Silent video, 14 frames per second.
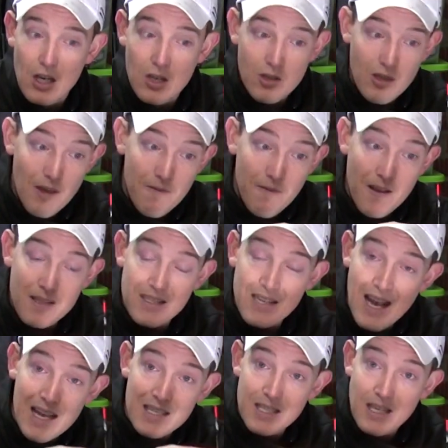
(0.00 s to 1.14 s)
So they're
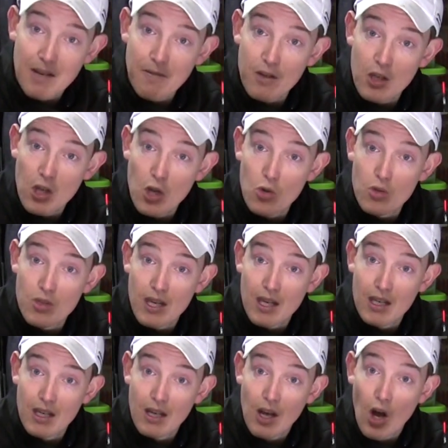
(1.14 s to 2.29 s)
fantastic for using
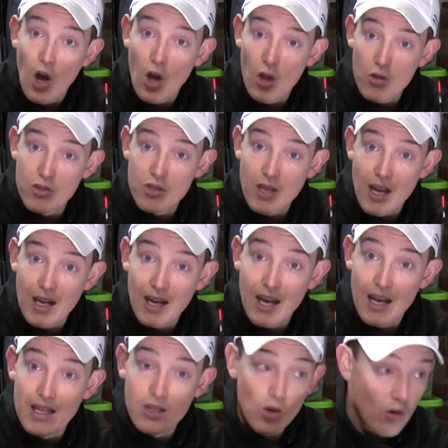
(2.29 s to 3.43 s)
on snake
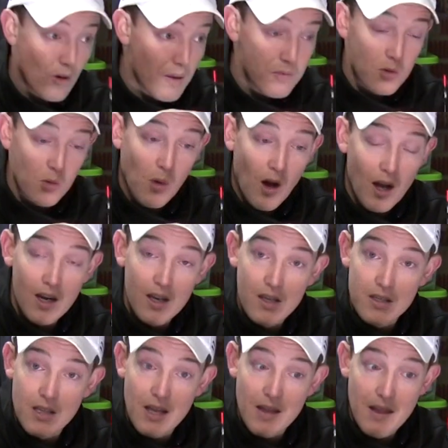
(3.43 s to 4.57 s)
lakes or up to
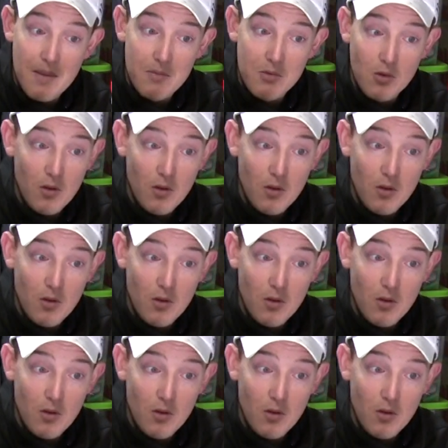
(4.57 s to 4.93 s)
islands in those